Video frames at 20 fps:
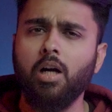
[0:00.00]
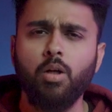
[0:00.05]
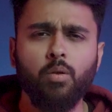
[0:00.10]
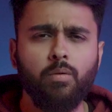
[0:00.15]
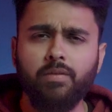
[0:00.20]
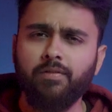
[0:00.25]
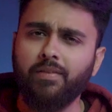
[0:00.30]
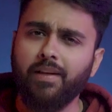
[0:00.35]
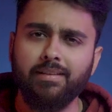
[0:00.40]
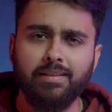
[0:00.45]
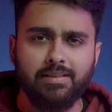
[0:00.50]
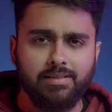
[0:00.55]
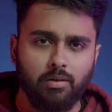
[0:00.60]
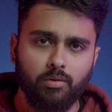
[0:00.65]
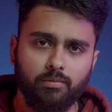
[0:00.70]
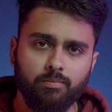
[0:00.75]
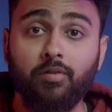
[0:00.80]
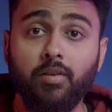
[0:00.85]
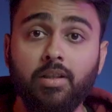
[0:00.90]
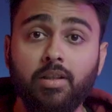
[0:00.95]
How do we find this
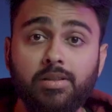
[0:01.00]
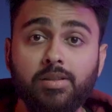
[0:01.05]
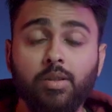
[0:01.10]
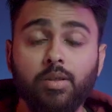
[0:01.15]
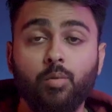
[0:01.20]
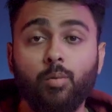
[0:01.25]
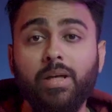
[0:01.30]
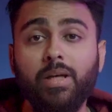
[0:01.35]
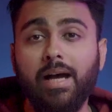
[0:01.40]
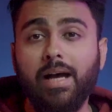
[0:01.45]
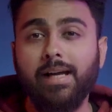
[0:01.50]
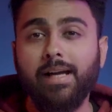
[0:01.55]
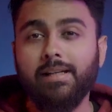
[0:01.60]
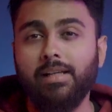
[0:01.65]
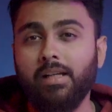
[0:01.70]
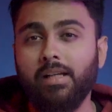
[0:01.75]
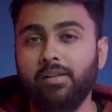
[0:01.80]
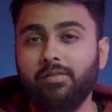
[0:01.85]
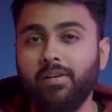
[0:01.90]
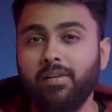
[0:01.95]
out? First, we
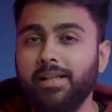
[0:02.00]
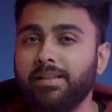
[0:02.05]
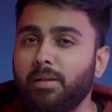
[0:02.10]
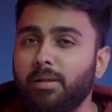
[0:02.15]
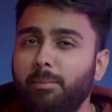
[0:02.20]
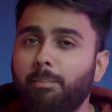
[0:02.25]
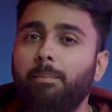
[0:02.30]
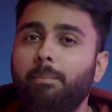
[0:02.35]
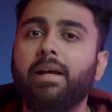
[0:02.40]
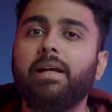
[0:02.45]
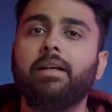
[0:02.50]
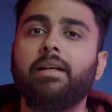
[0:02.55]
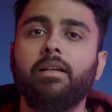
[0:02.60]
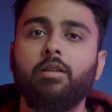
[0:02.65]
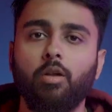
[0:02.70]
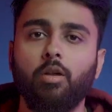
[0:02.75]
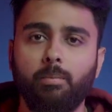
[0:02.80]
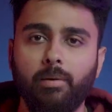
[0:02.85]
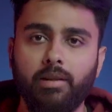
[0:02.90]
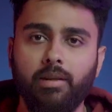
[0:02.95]
identify the
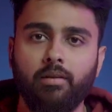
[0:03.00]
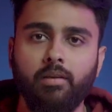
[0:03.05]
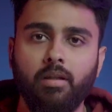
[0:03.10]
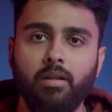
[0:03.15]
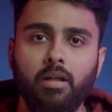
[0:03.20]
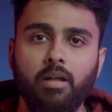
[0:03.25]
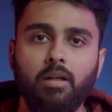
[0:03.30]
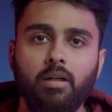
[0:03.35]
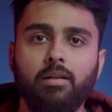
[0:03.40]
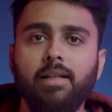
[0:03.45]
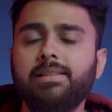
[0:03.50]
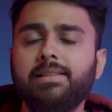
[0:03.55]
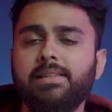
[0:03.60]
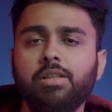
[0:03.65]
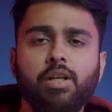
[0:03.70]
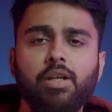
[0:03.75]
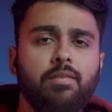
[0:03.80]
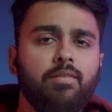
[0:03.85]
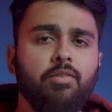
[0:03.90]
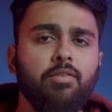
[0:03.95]
parent topic. Let's say
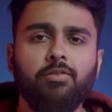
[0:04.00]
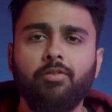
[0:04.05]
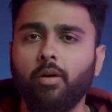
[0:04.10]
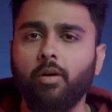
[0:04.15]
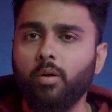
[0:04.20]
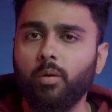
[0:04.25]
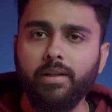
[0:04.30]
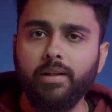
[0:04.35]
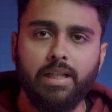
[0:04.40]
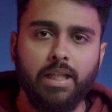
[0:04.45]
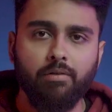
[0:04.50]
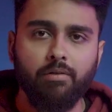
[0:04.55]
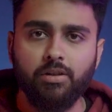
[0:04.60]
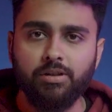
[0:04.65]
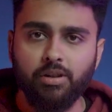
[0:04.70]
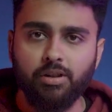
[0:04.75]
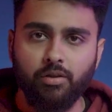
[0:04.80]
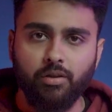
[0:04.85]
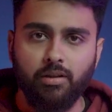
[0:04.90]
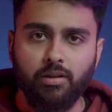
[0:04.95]
you have the following
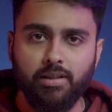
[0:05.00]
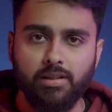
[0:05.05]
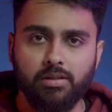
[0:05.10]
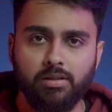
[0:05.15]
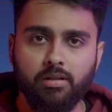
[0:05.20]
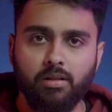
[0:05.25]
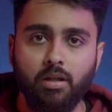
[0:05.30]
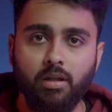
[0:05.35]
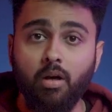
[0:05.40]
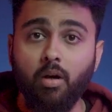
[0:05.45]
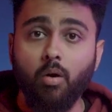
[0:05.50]
keywords on your list.